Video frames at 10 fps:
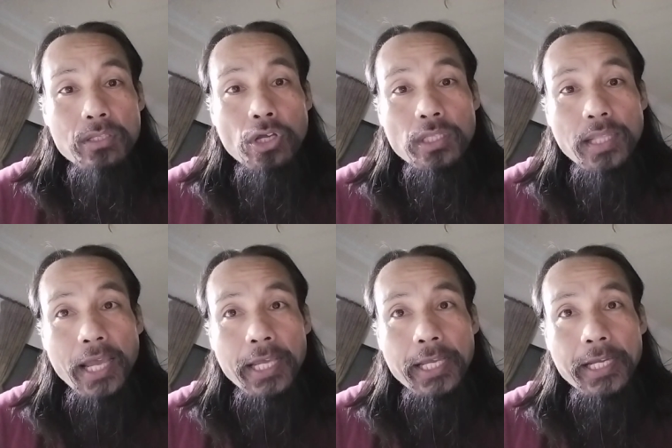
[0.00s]
Not
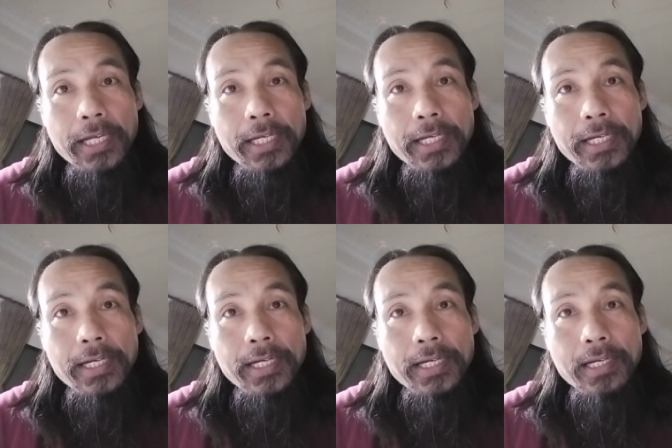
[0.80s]
like
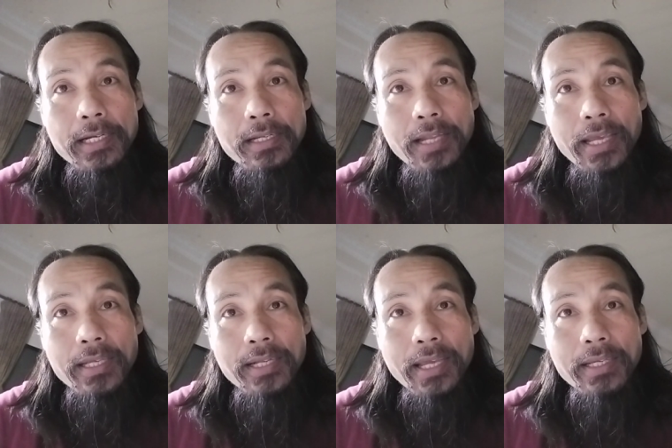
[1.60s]

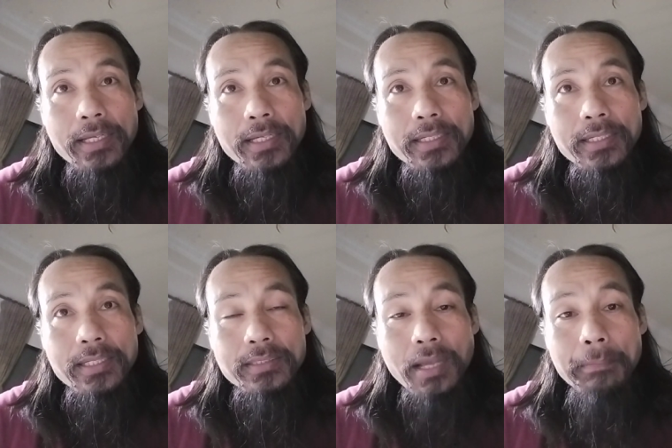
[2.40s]

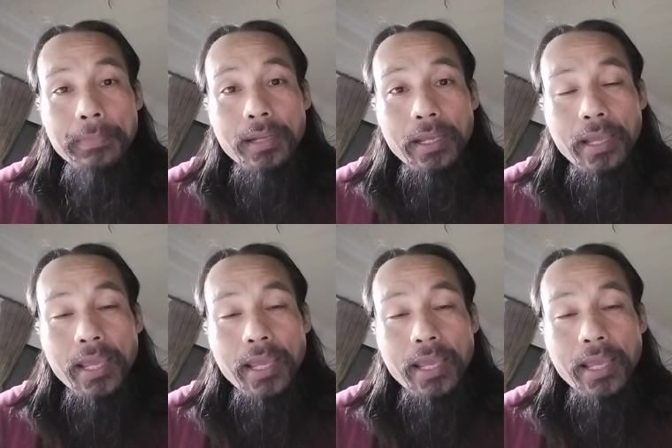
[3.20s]
example, like